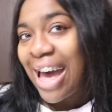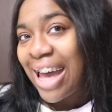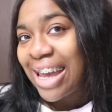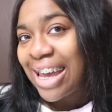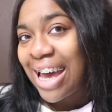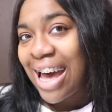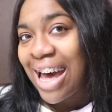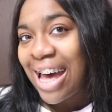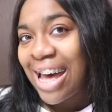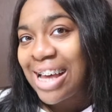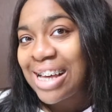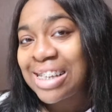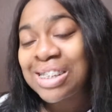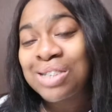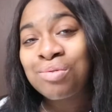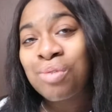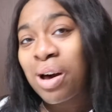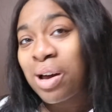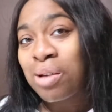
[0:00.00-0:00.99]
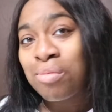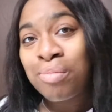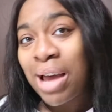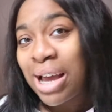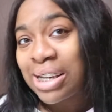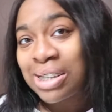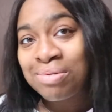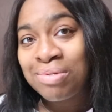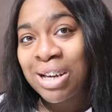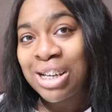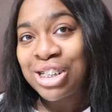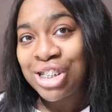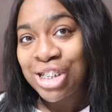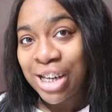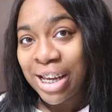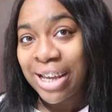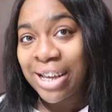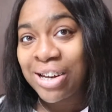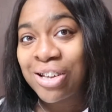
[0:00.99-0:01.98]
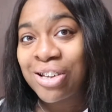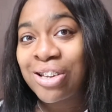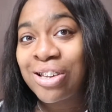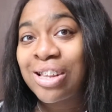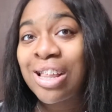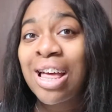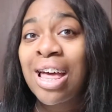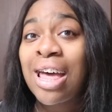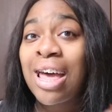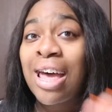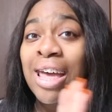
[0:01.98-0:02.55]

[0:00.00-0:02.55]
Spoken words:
guys, welcome back to my channel.